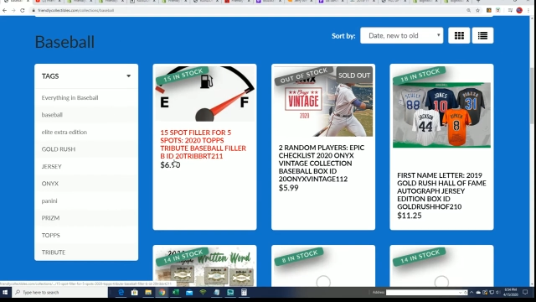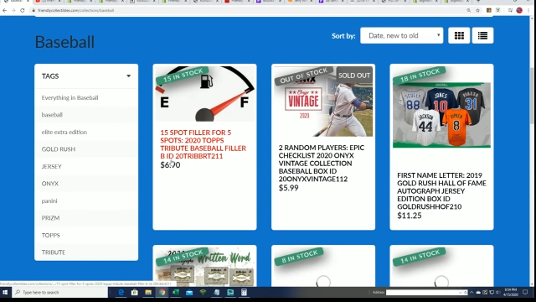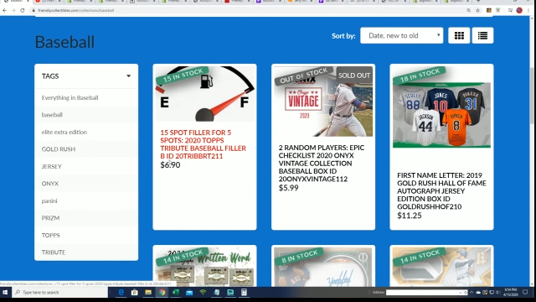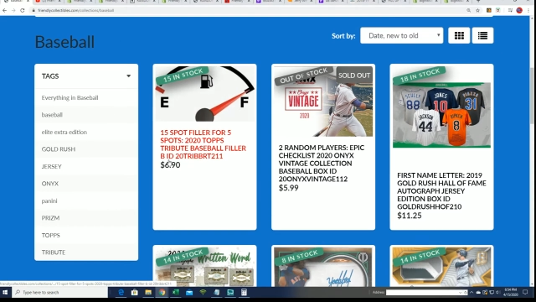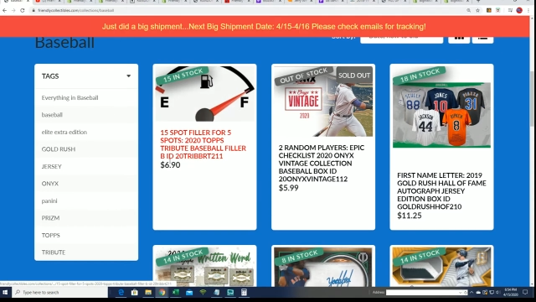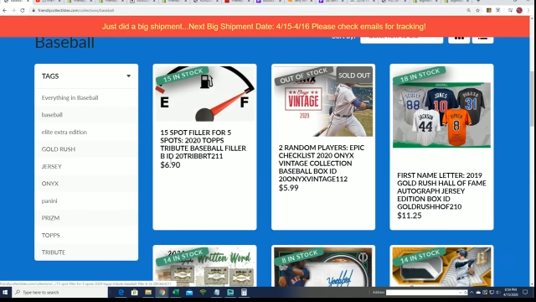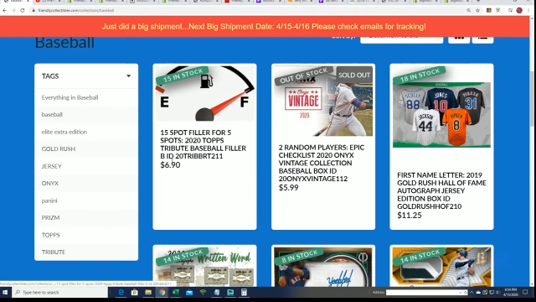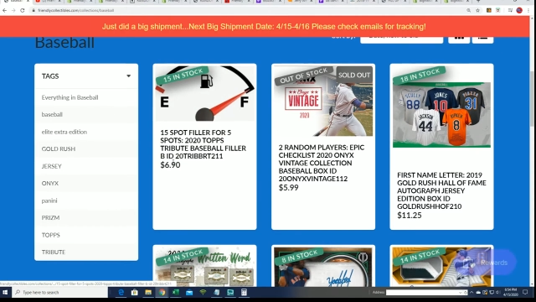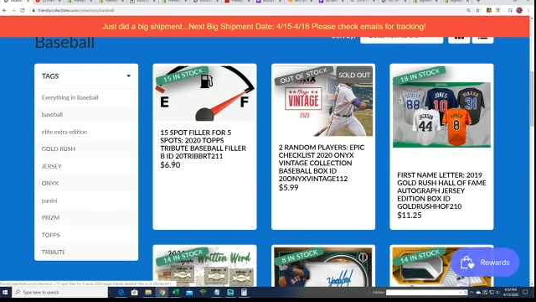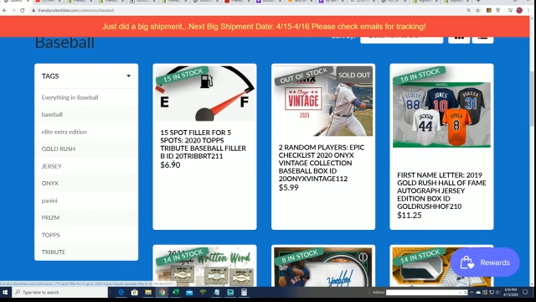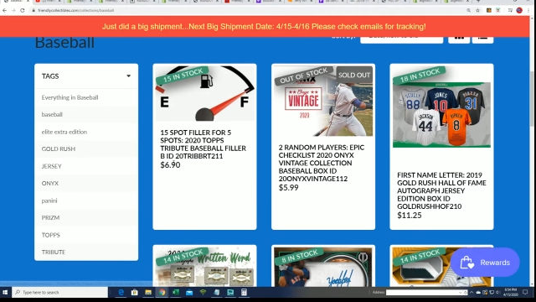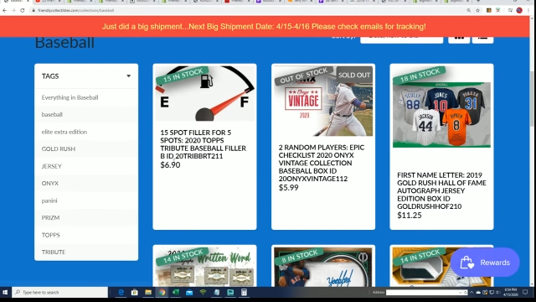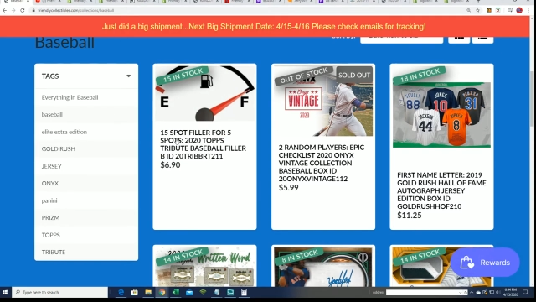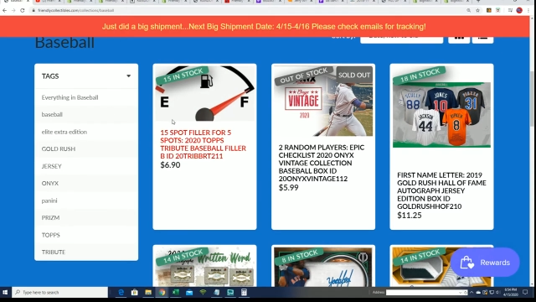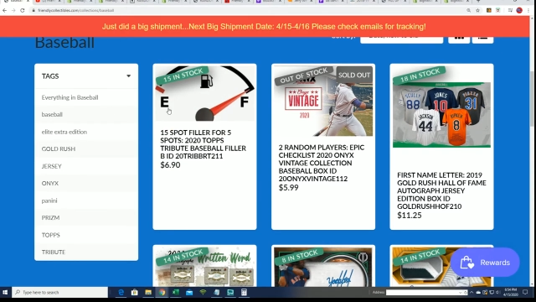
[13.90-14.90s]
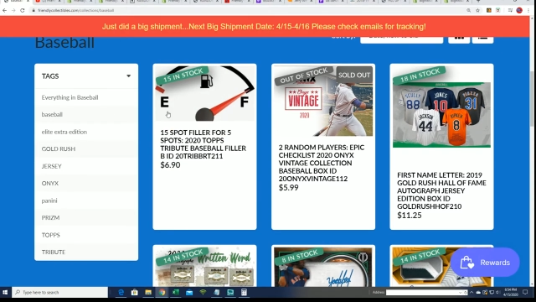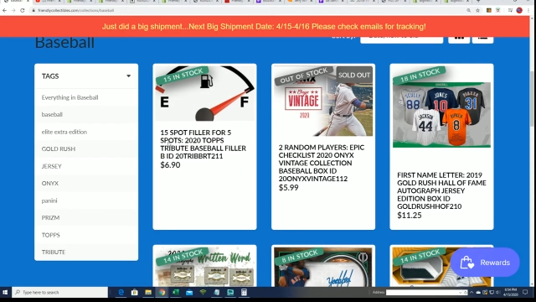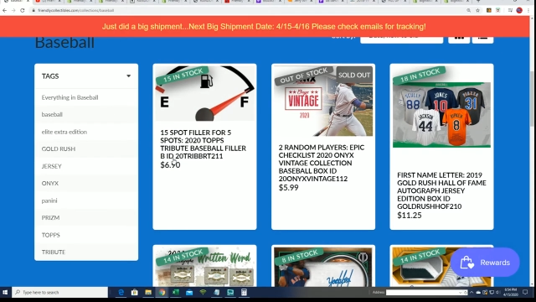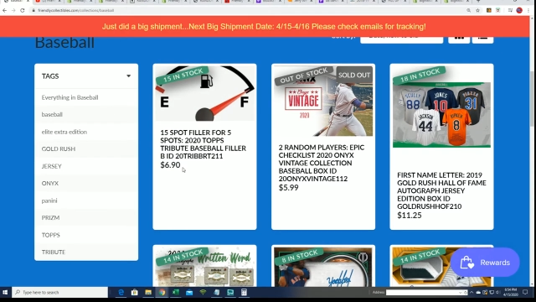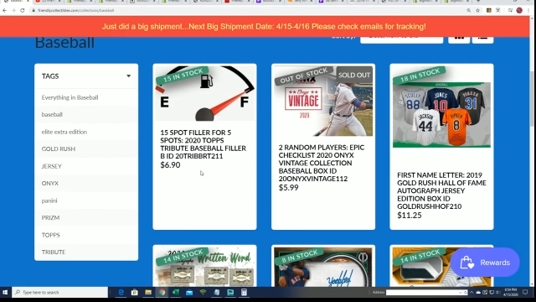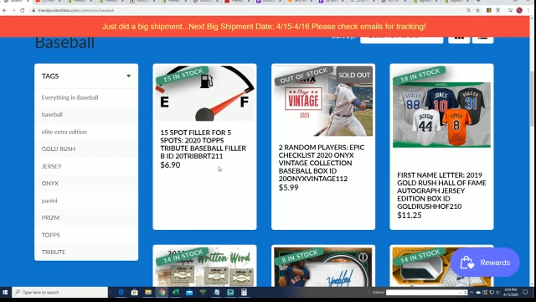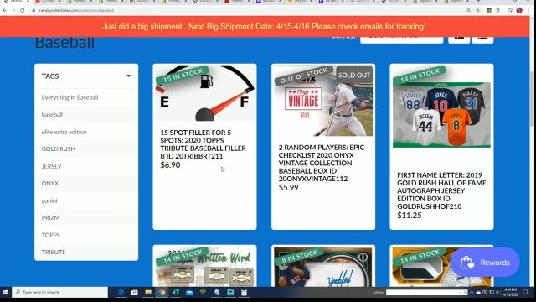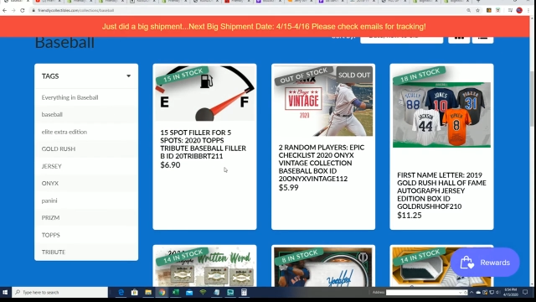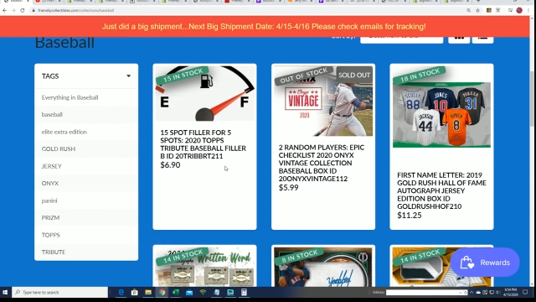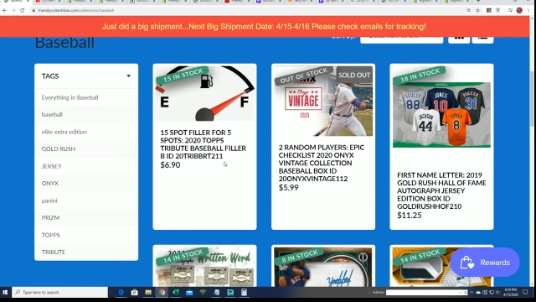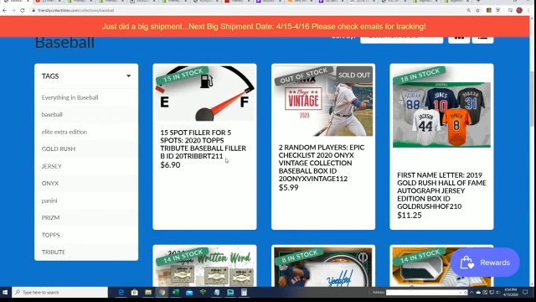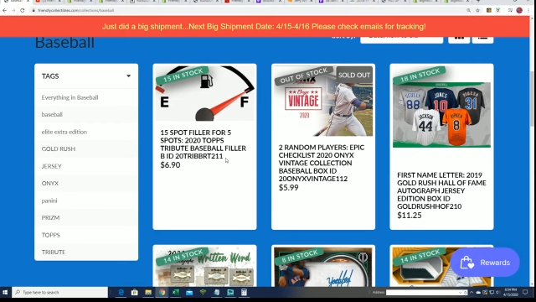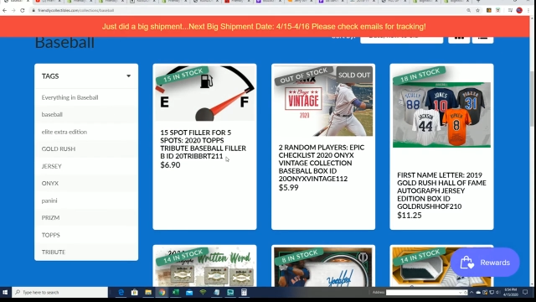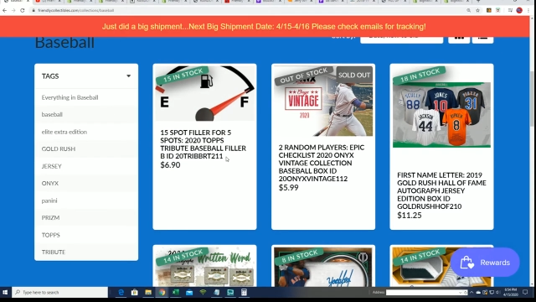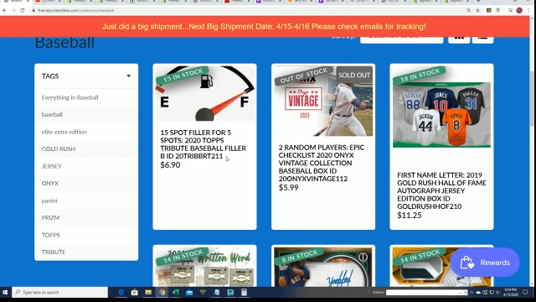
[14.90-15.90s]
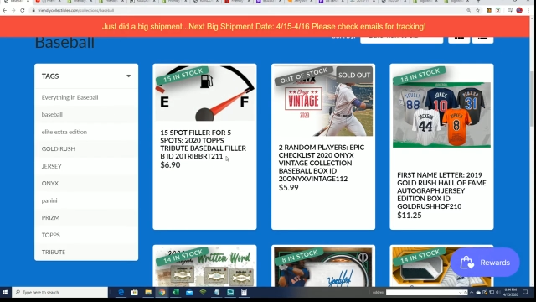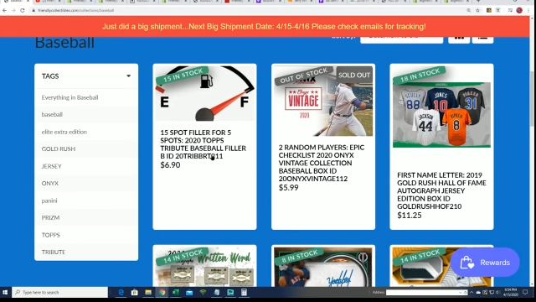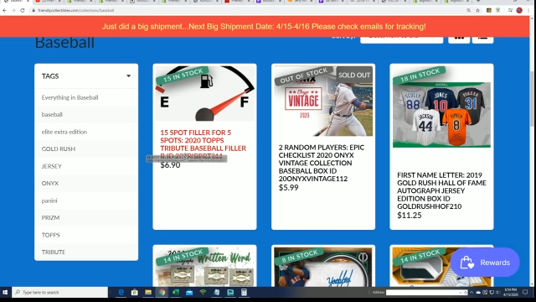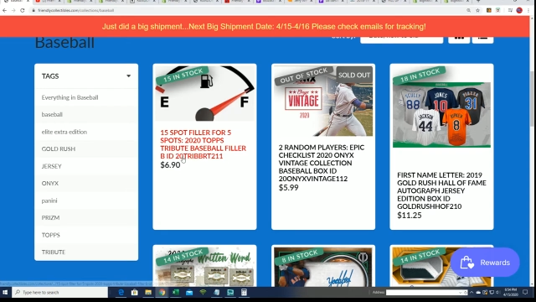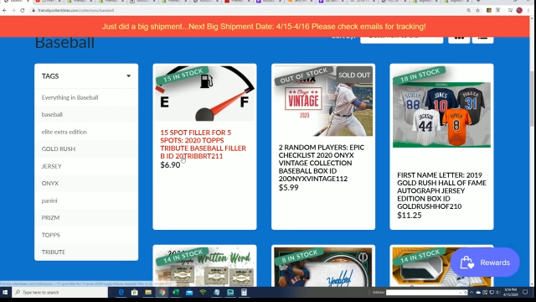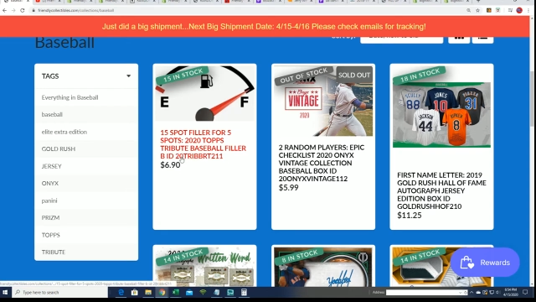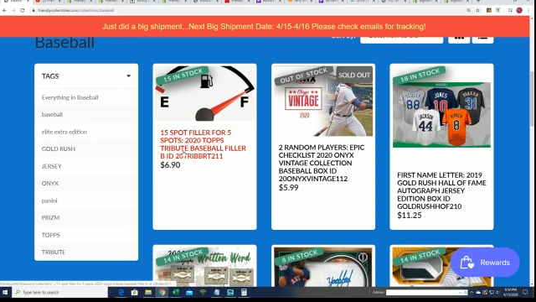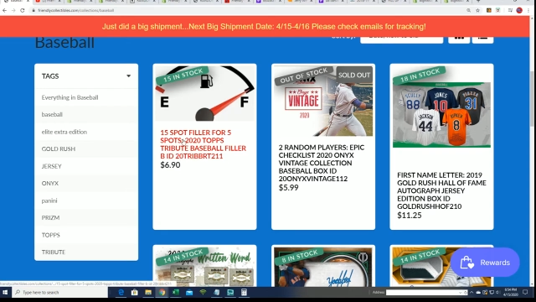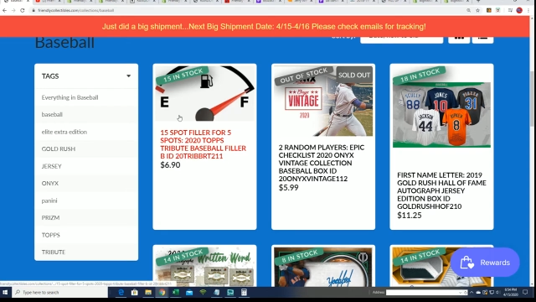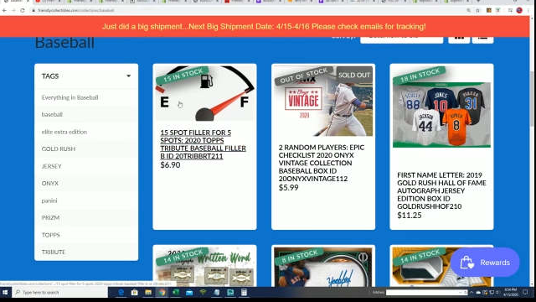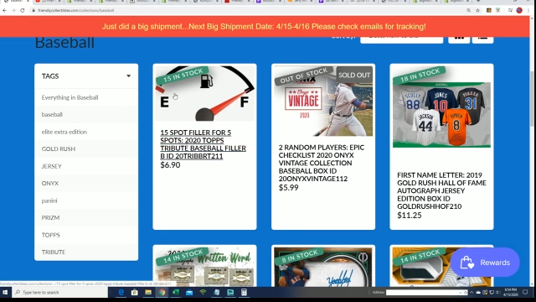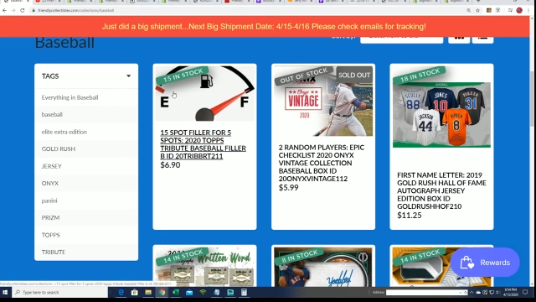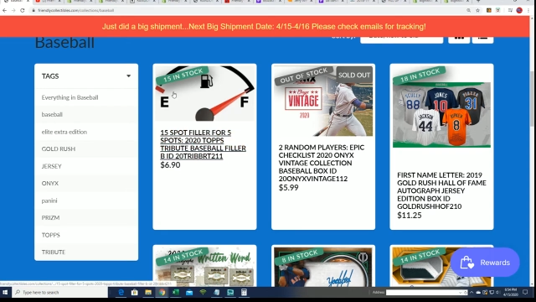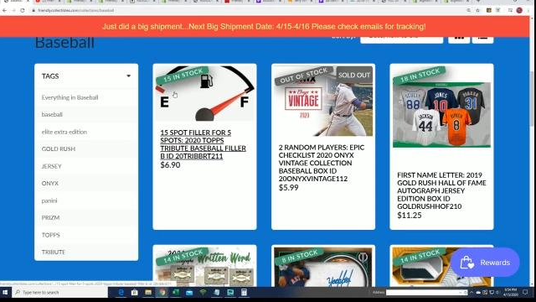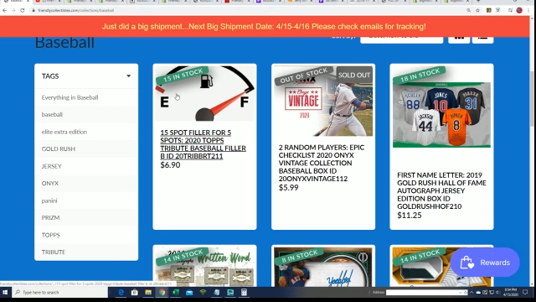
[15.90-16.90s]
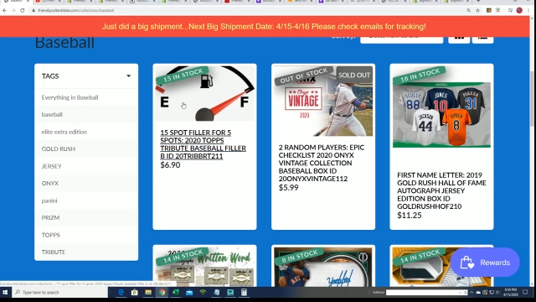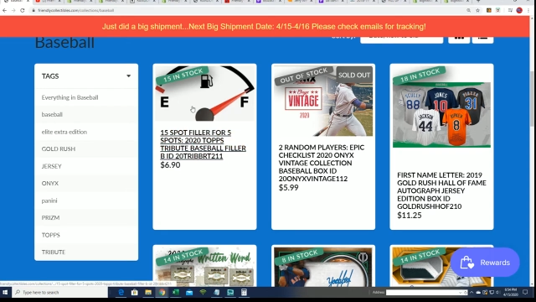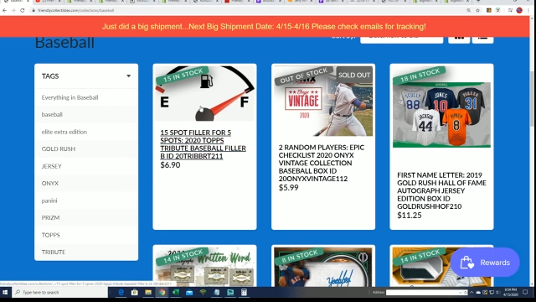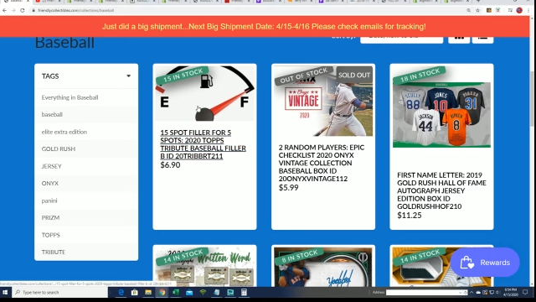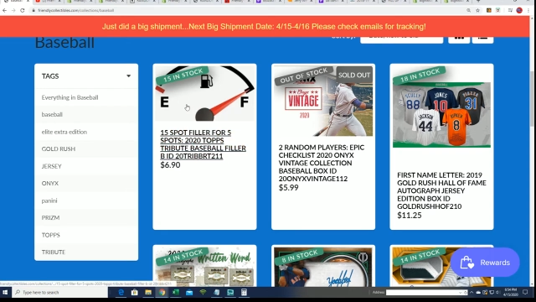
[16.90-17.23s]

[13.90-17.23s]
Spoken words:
[unreadable: no face in view]